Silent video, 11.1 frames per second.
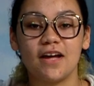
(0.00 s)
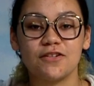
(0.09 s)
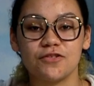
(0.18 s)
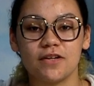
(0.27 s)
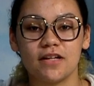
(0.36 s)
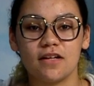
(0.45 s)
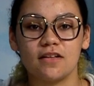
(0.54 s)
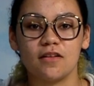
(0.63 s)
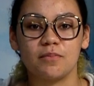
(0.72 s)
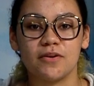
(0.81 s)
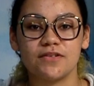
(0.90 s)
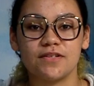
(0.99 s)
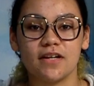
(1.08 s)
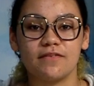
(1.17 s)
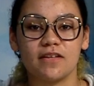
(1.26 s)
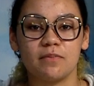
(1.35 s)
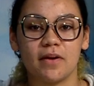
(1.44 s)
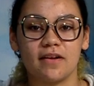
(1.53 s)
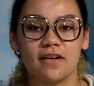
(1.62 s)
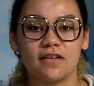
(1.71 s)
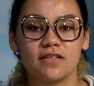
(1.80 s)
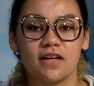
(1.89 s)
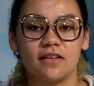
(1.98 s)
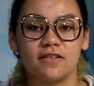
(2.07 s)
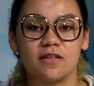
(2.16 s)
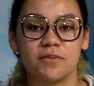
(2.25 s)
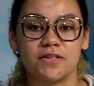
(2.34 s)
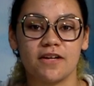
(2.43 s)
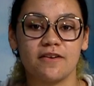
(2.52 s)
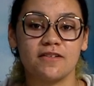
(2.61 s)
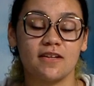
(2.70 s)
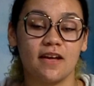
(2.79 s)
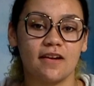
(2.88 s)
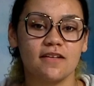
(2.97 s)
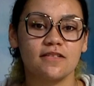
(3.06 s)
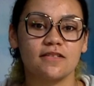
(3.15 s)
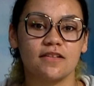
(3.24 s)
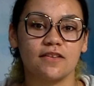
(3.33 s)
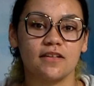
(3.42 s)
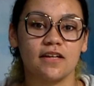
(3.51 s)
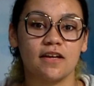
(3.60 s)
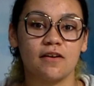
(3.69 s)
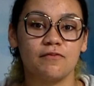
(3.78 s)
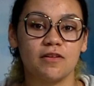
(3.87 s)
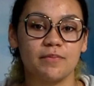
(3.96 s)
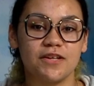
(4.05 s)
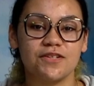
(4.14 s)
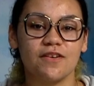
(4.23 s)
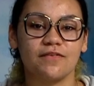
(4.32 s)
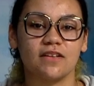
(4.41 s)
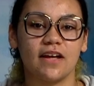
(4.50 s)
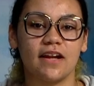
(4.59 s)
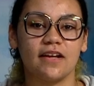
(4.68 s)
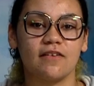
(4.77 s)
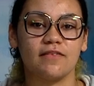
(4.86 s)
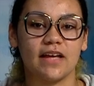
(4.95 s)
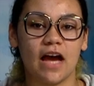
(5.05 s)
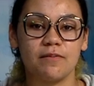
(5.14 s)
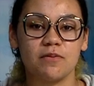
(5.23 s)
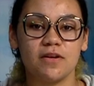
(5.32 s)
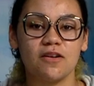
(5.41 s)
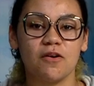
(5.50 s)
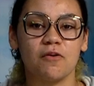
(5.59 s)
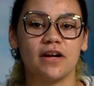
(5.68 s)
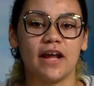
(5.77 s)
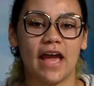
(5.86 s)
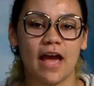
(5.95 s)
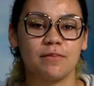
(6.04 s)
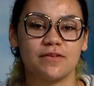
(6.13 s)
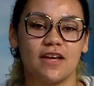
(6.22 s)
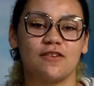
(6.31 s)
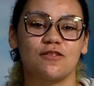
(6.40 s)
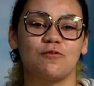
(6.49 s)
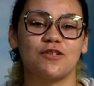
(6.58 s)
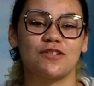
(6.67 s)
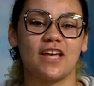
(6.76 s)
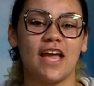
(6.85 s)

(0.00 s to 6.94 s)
If not treated, the bursting of the appendix can lead to peritonitis, the inflammation of the lining of the abdomen, or an abscess, which